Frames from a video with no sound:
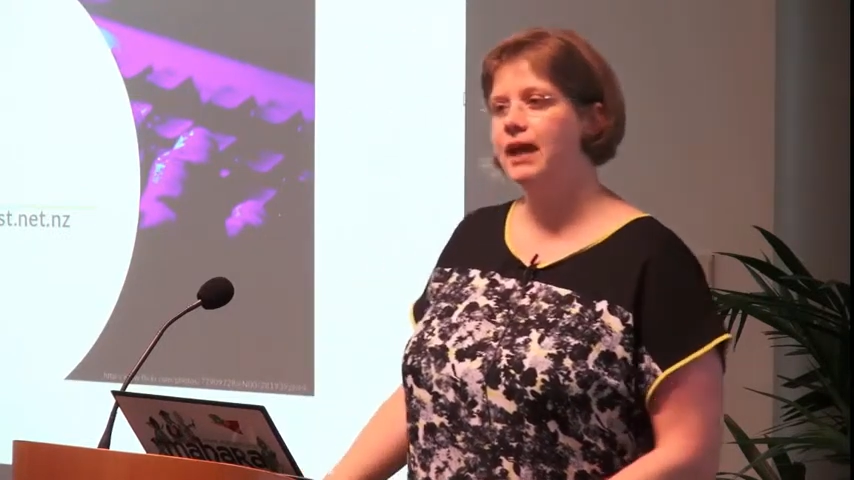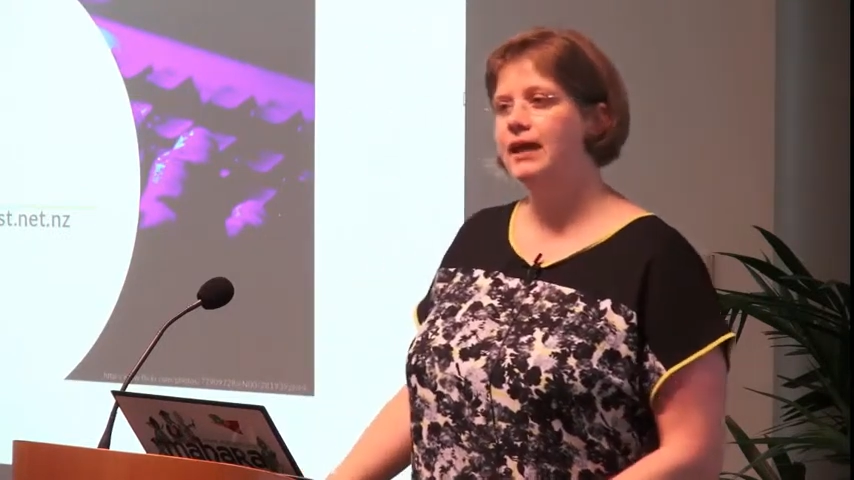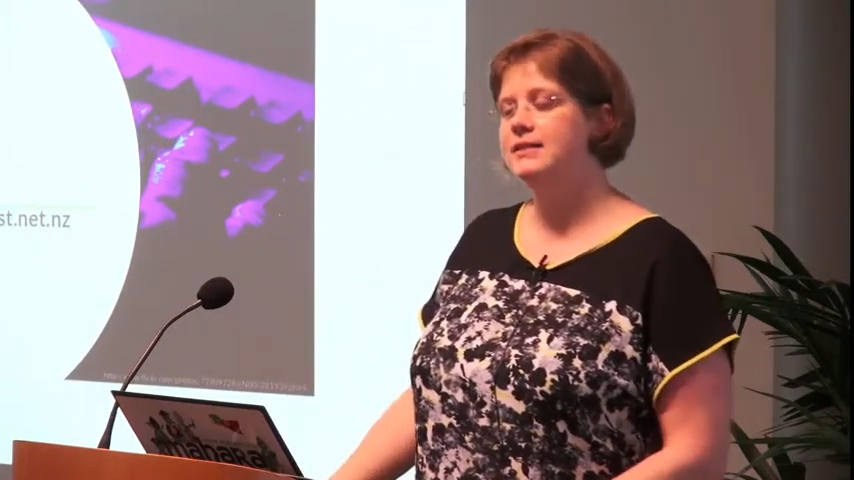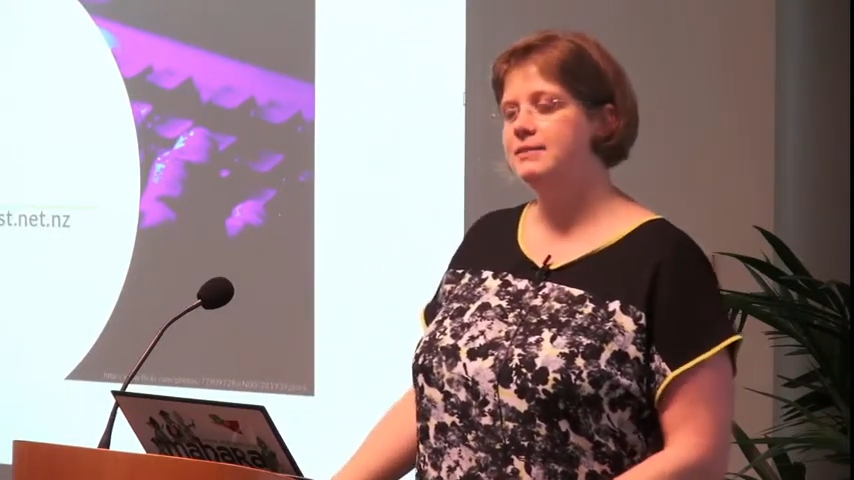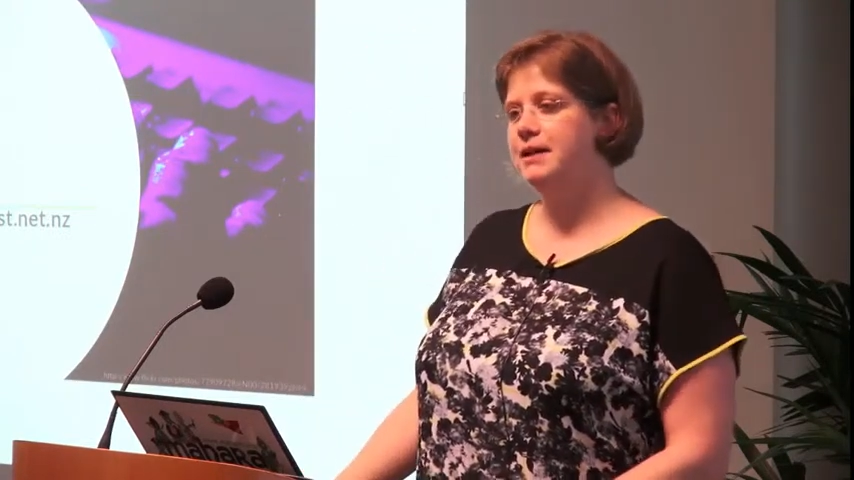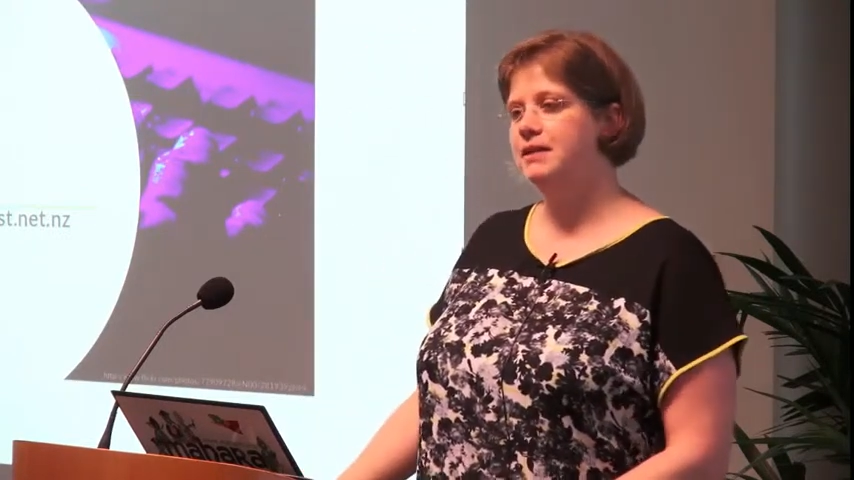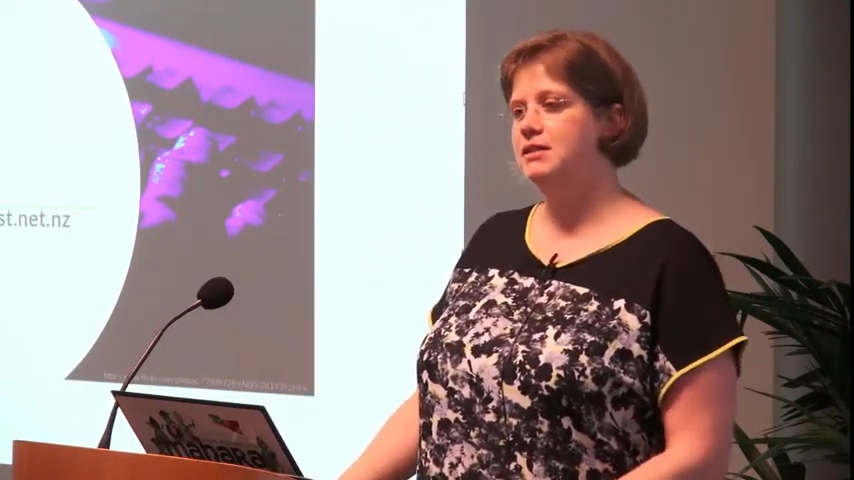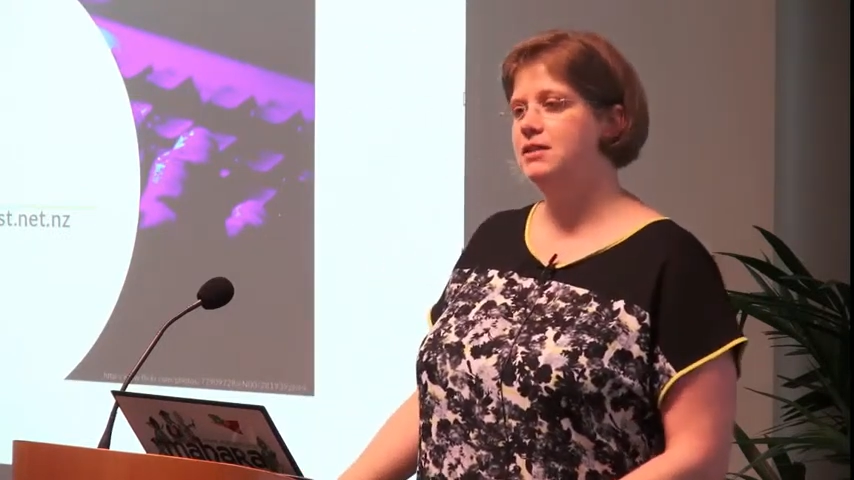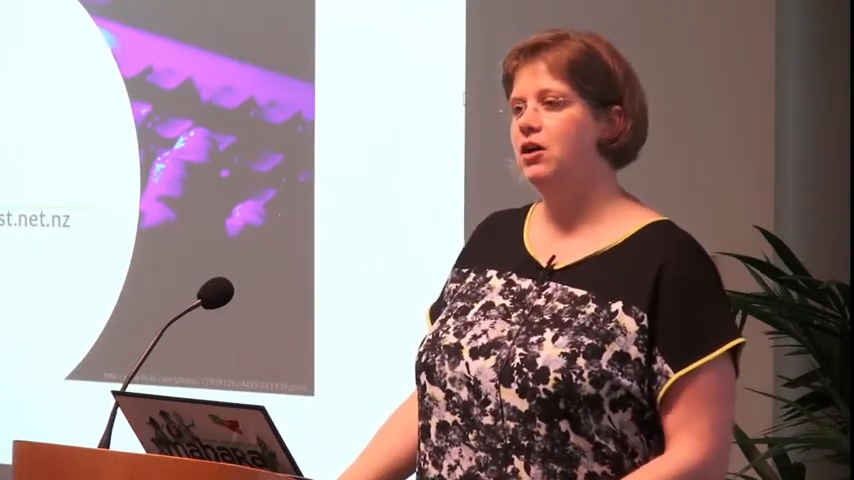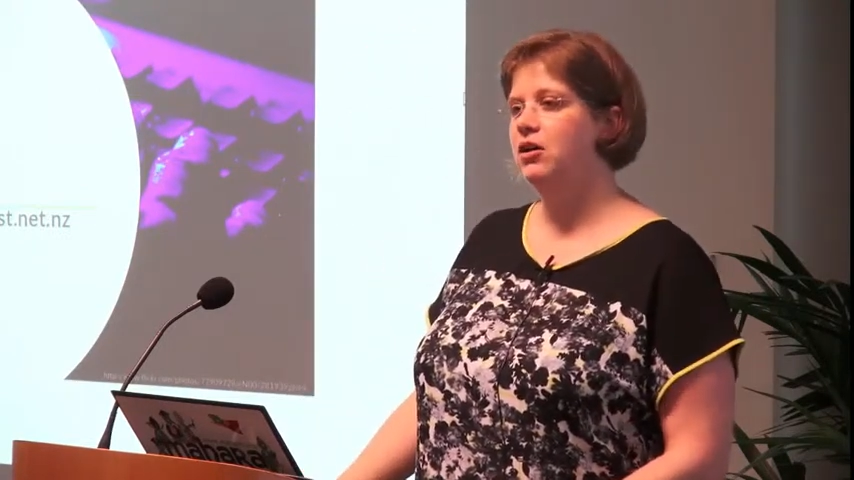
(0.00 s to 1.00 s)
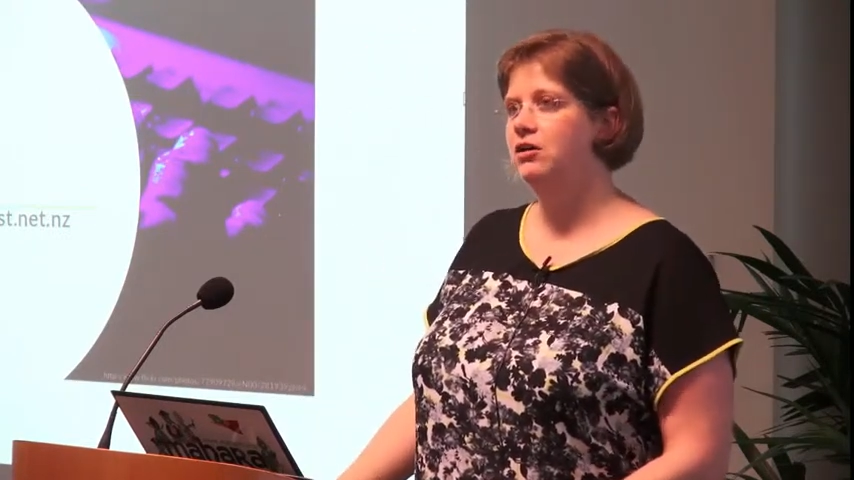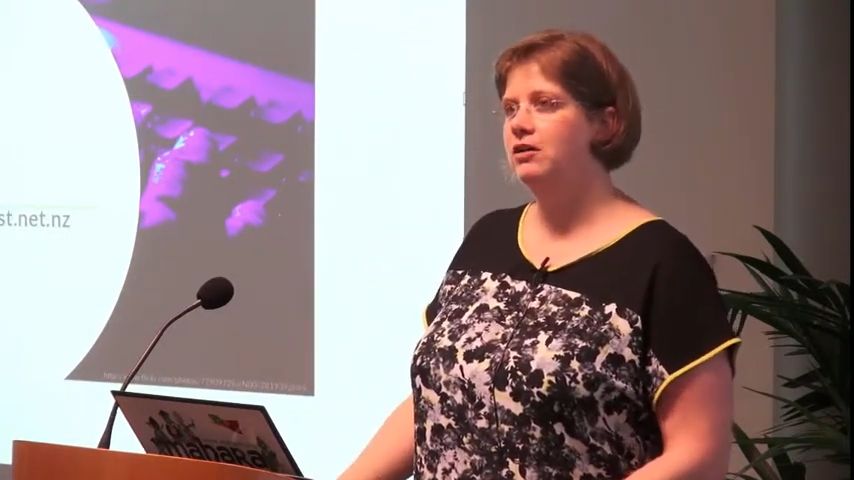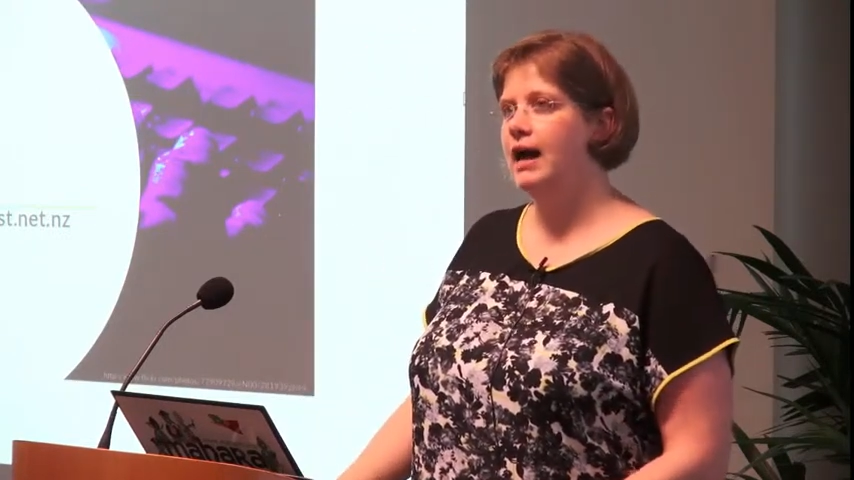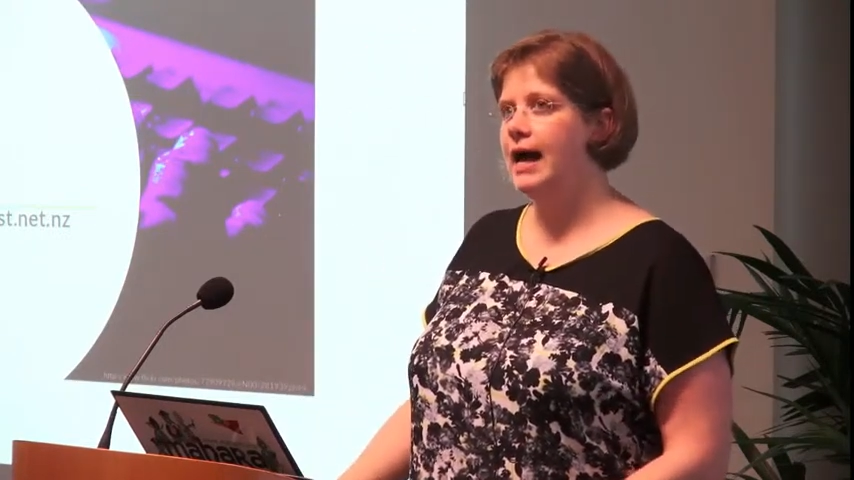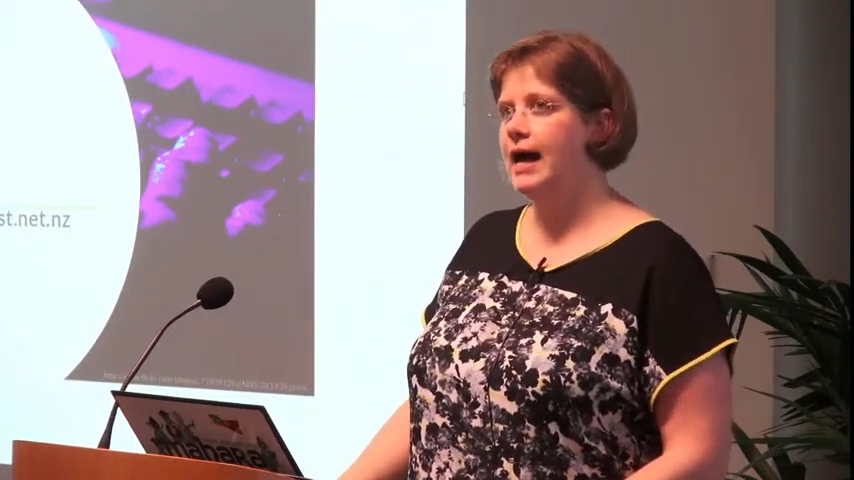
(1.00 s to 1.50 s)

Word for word: It depends on